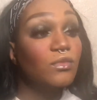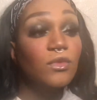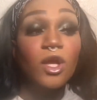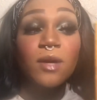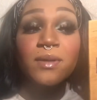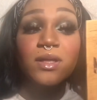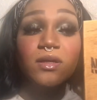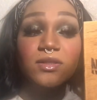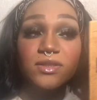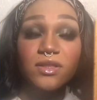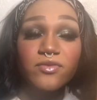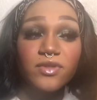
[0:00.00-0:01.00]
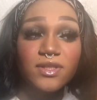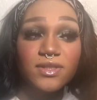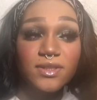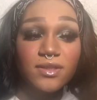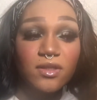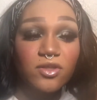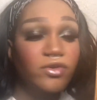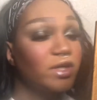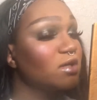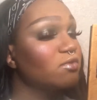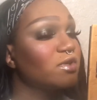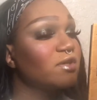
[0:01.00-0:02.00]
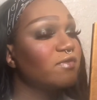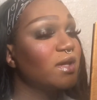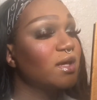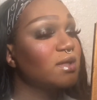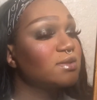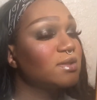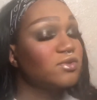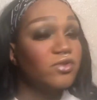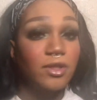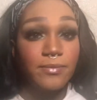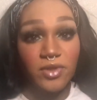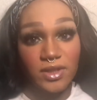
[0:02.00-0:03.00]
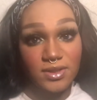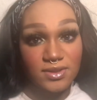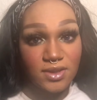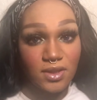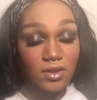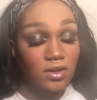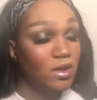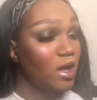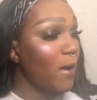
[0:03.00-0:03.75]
up close you can really see the green reflex and it's really pretty still.